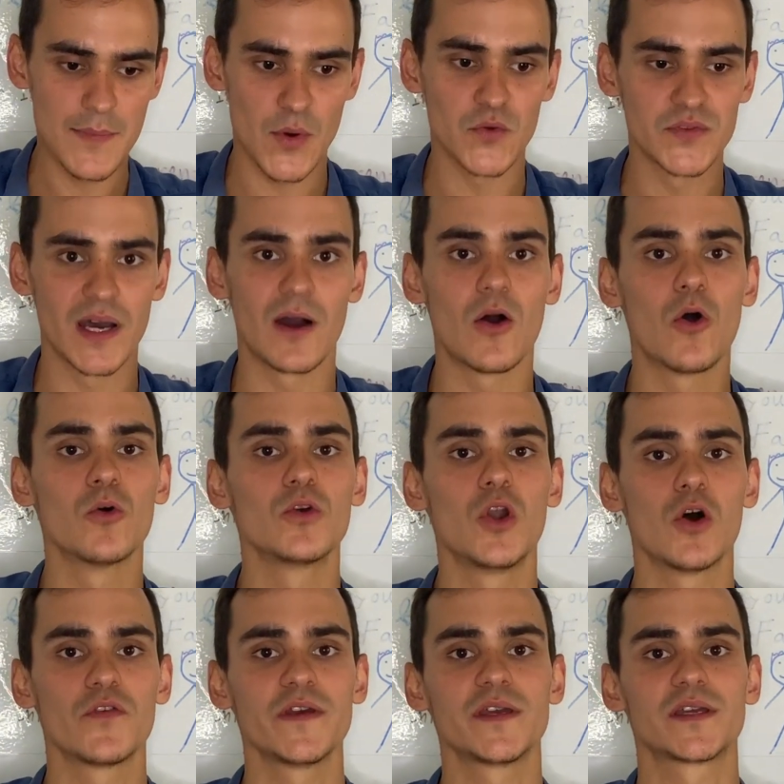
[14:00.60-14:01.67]
of the
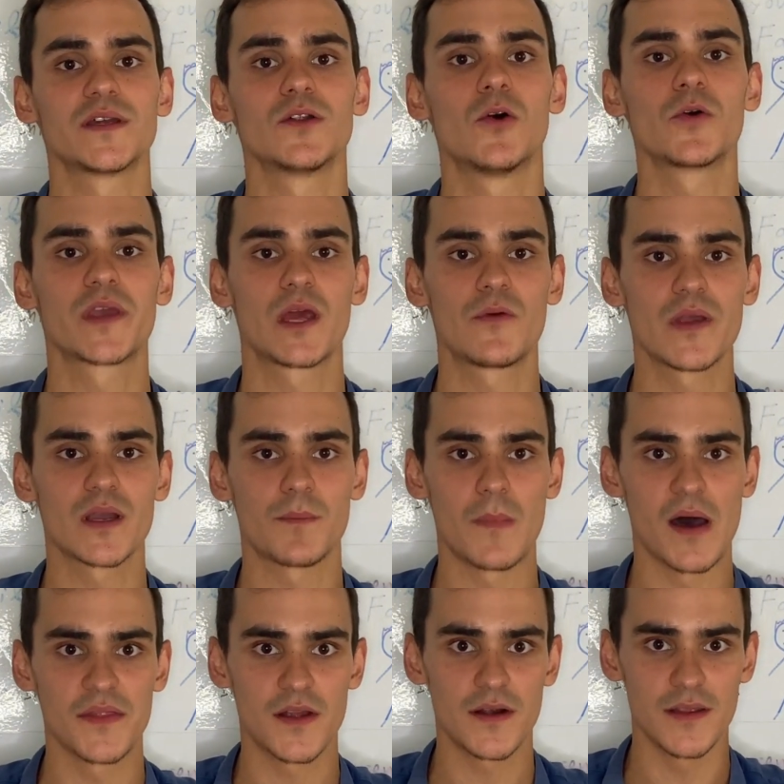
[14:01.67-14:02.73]
all-loving and all-caring
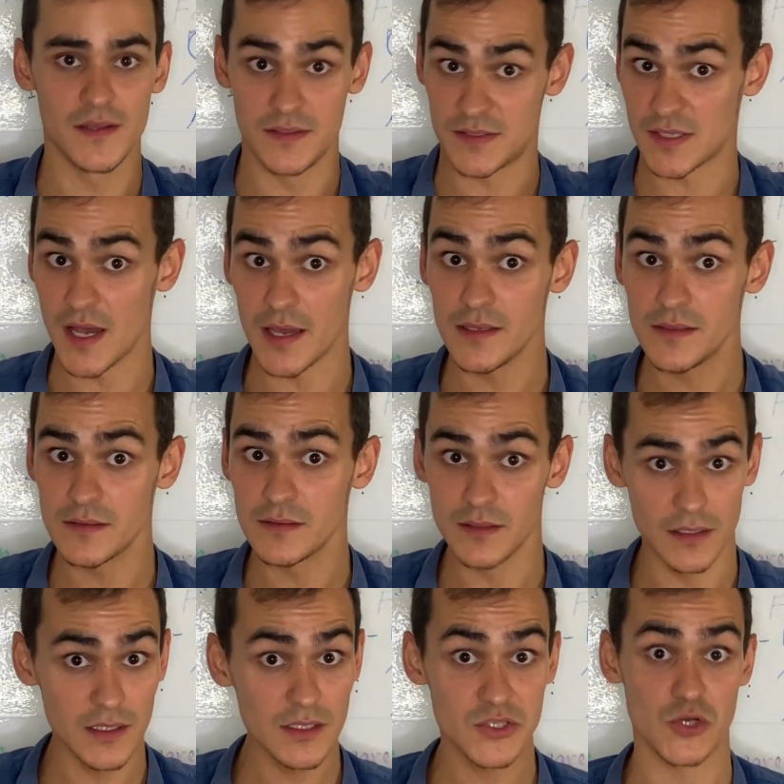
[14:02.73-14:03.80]
mother inside
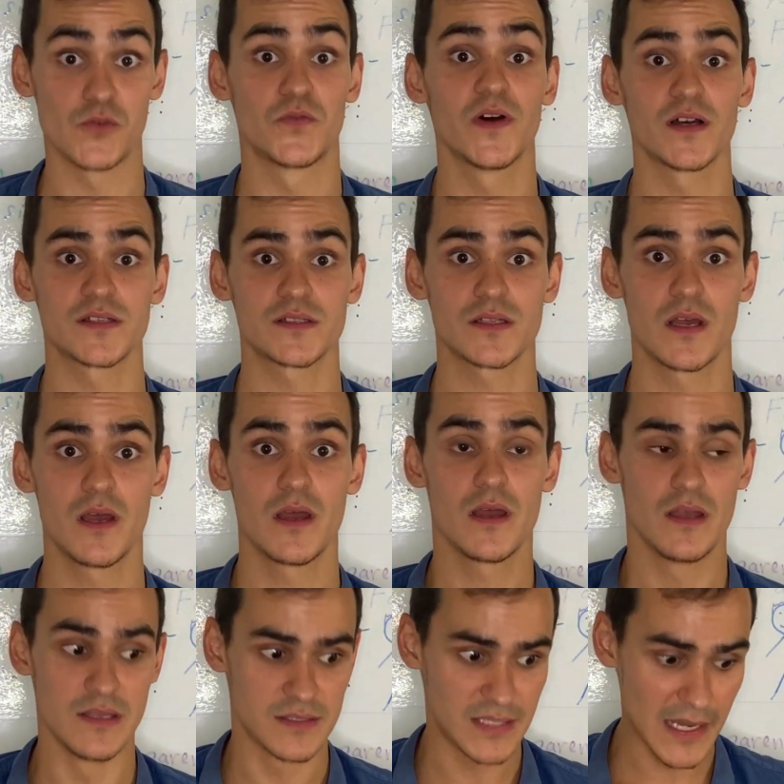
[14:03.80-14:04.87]
each of us,
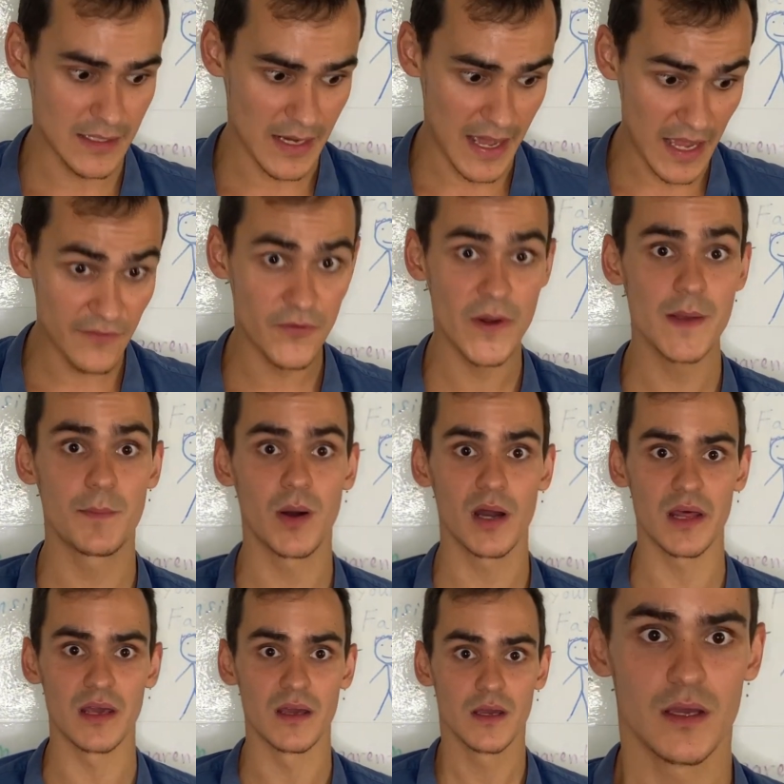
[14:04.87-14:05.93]
inside
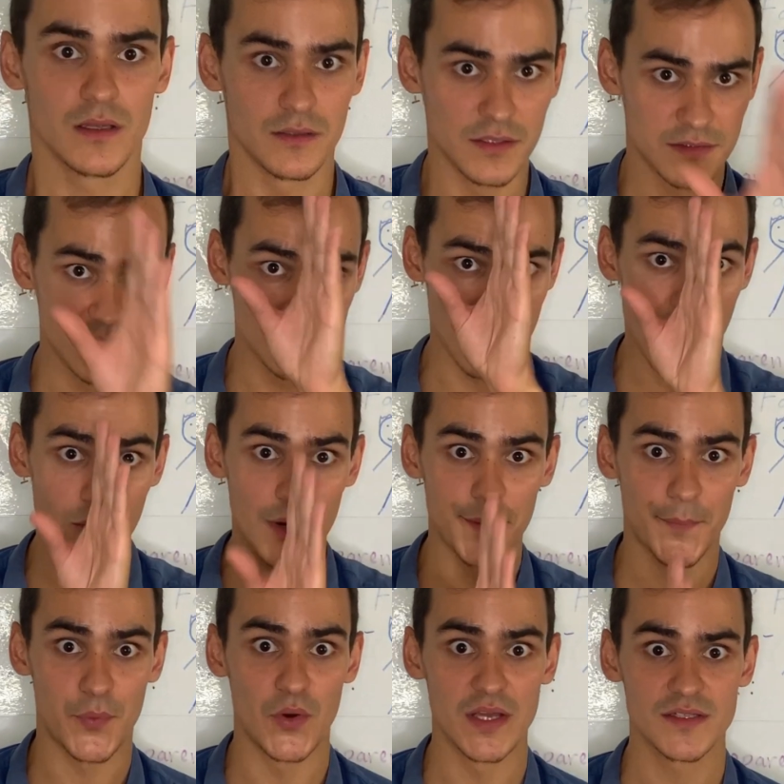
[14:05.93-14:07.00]
everybody. This is our
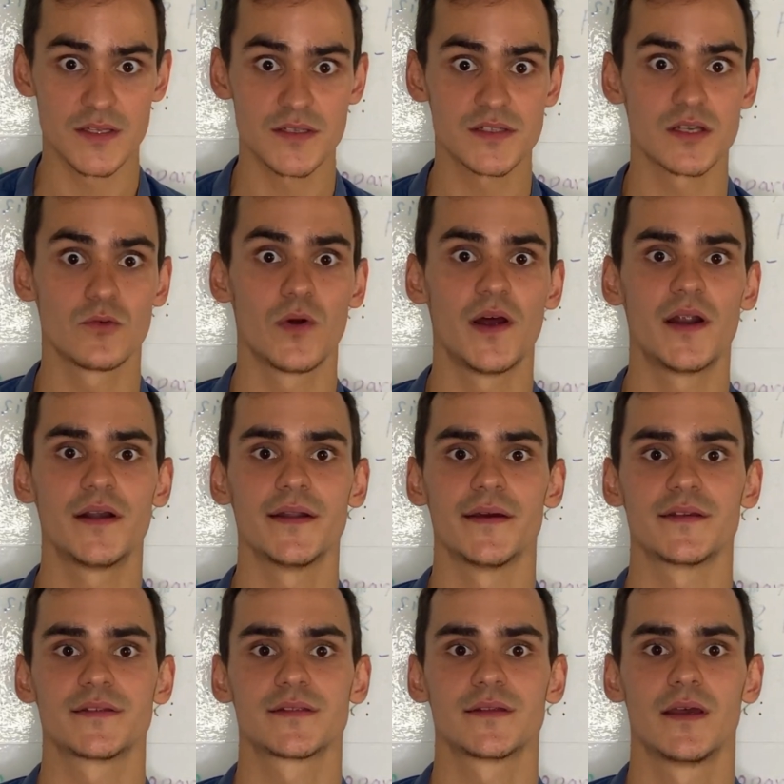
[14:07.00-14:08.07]
presence
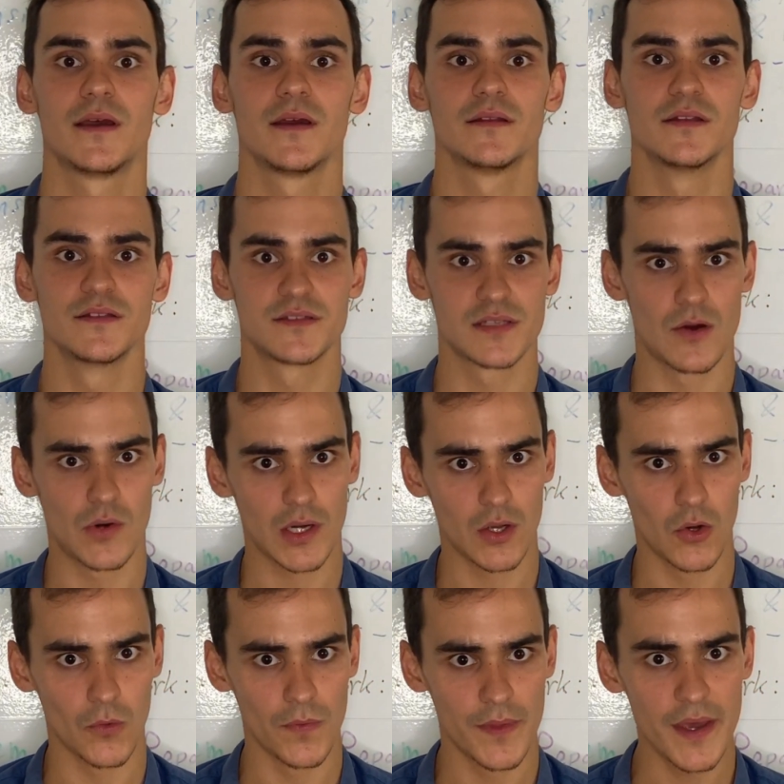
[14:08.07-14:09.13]
awareness. This is our
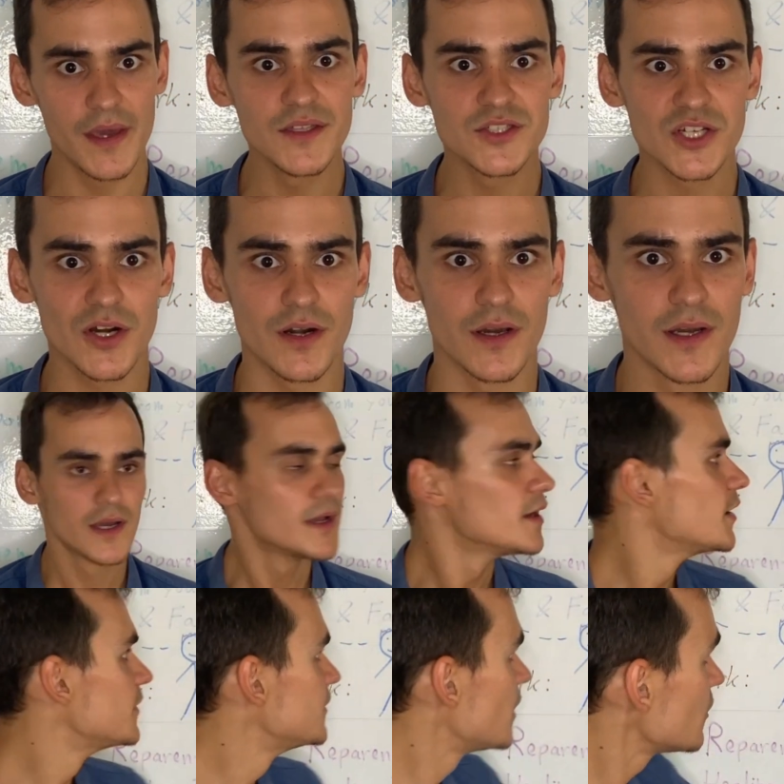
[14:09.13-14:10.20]
God nature.
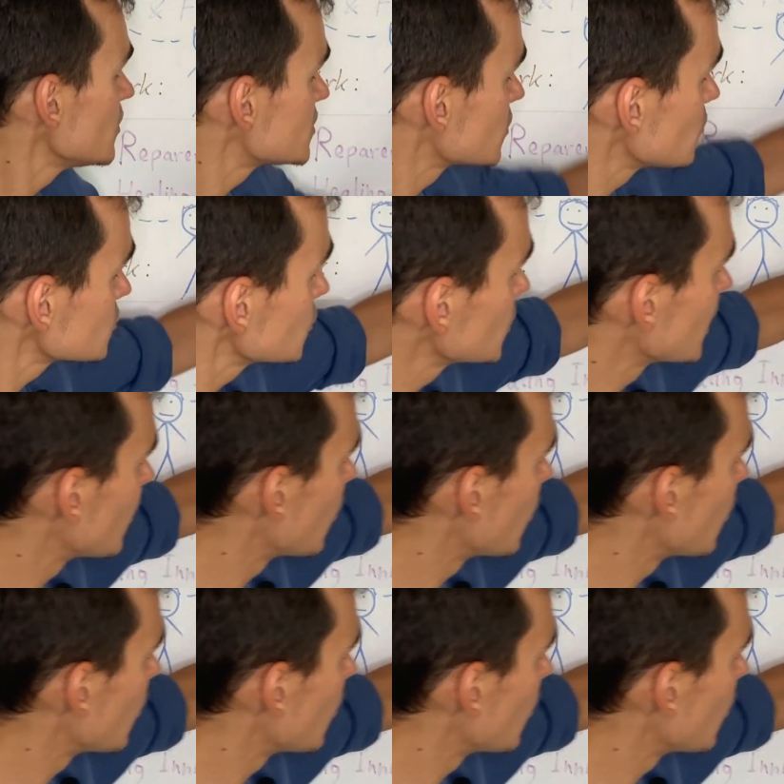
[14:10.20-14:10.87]
And there is also the